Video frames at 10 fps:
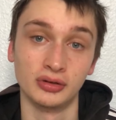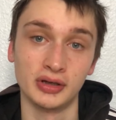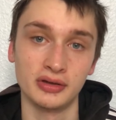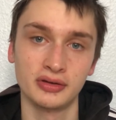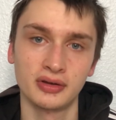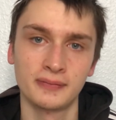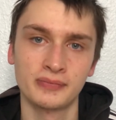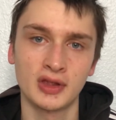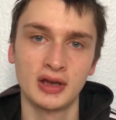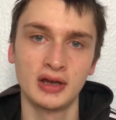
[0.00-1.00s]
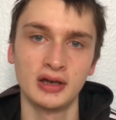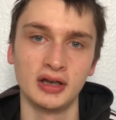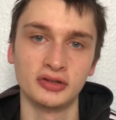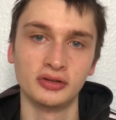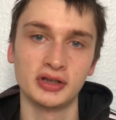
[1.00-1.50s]
Like,
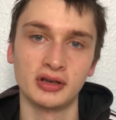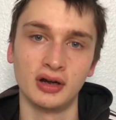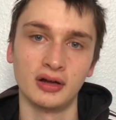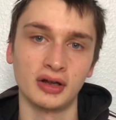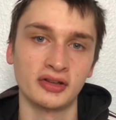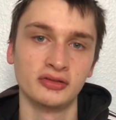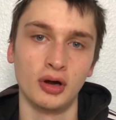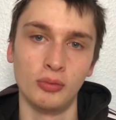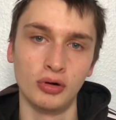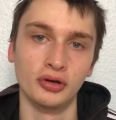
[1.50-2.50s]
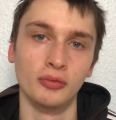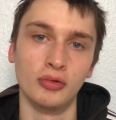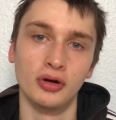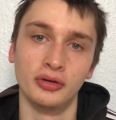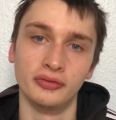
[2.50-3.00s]
it's not like a
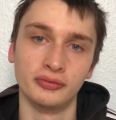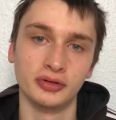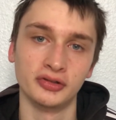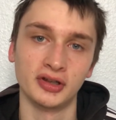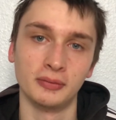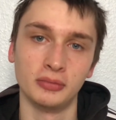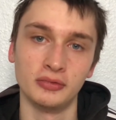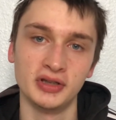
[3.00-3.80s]
one-on-one, for example.